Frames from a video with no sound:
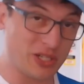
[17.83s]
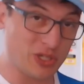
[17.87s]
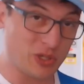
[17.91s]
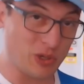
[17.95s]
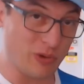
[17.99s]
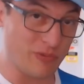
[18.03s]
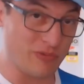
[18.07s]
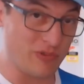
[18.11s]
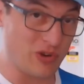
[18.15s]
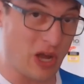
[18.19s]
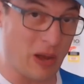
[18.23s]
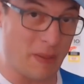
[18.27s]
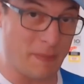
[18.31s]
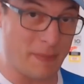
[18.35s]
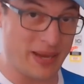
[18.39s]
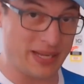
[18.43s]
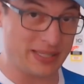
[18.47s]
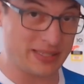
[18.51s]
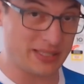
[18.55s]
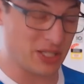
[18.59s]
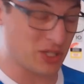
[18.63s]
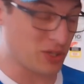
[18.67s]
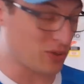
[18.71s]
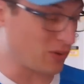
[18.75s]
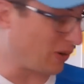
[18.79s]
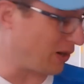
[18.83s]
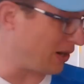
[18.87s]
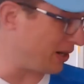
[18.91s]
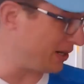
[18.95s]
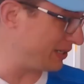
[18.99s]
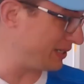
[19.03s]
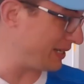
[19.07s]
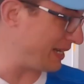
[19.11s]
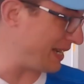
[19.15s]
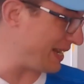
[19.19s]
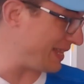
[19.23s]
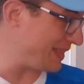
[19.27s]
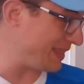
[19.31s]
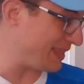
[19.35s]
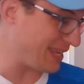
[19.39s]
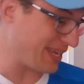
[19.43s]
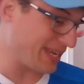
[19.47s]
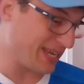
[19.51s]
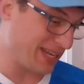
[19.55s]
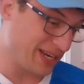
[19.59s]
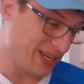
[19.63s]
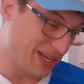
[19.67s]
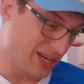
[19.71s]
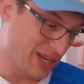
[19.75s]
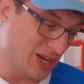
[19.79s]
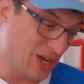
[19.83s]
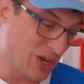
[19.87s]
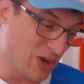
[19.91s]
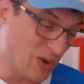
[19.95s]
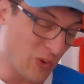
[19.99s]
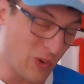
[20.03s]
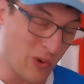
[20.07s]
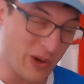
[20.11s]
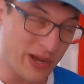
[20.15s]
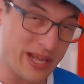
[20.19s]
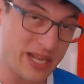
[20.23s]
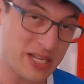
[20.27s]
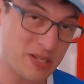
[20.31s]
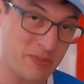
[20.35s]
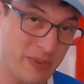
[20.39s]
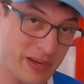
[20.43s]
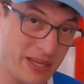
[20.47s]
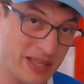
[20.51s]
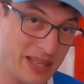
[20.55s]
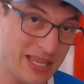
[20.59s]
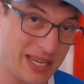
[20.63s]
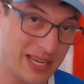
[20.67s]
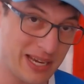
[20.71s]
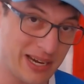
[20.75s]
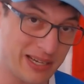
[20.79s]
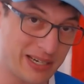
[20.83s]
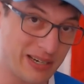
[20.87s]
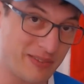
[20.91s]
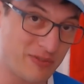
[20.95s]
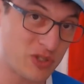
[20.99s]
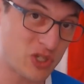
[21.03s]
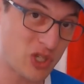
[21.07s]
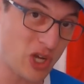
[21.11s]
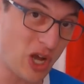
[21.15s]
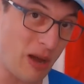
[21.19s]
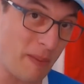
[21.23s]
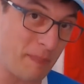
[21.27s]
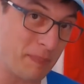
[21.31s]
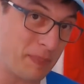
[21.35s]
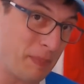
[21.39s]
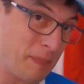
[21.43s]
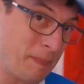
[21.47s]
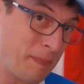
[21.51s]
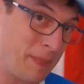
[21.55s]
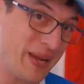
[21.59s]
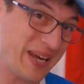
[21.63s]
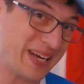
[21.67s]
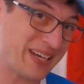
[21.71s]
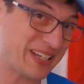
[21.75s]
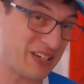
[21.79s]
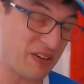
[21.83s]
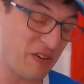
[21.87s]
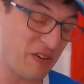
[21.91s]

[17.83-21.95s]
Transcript: who have not made the squad. And then what has been the kind of top picked